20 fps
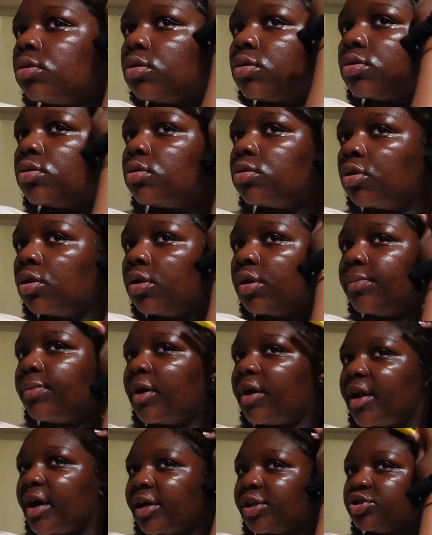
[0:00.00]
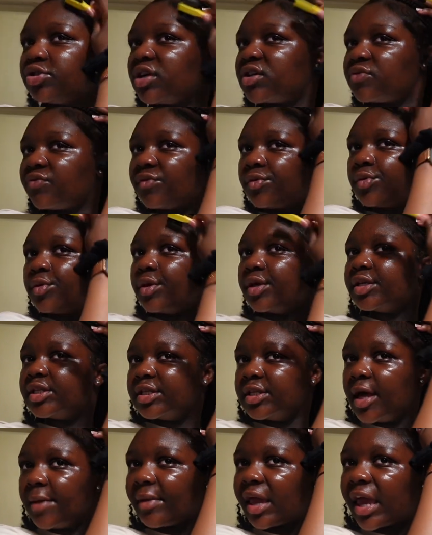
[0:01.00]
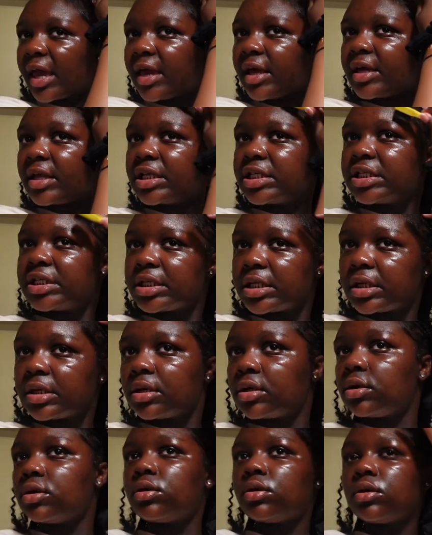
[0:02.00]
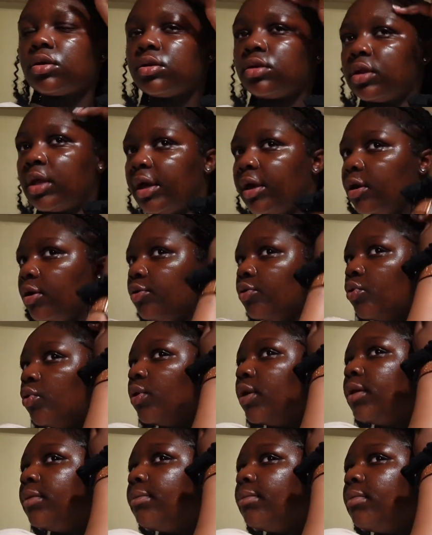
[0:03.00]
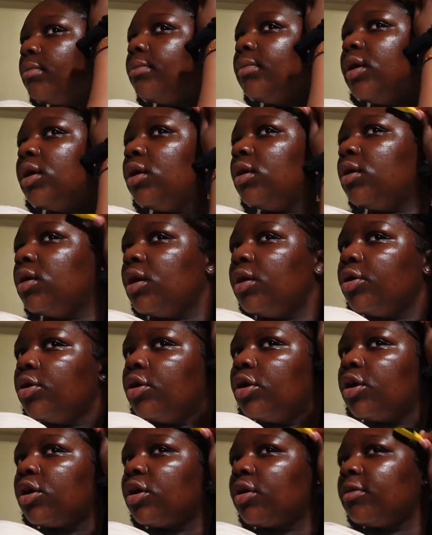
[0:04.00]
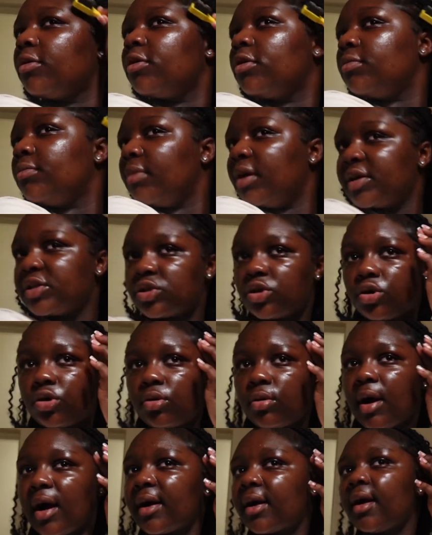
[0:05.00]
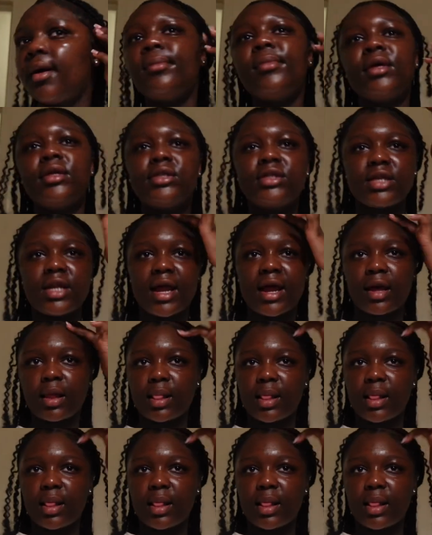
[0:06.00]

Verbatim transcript: The only part that's stressful is them kids. They annoy me and irk my soul. I come into that